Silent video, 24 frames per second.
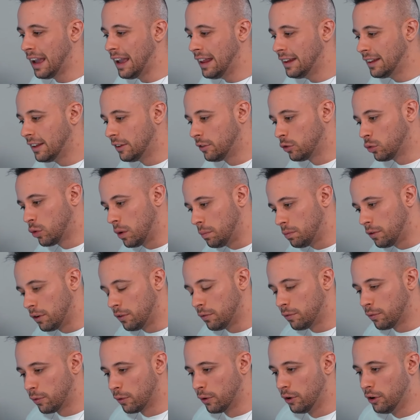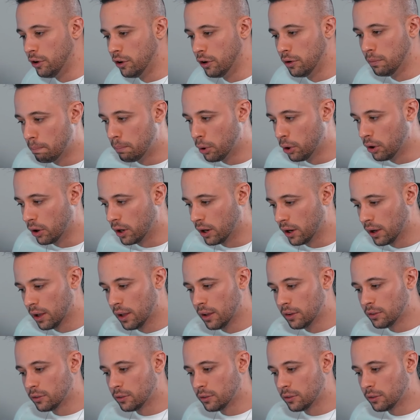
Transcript: a description for your book.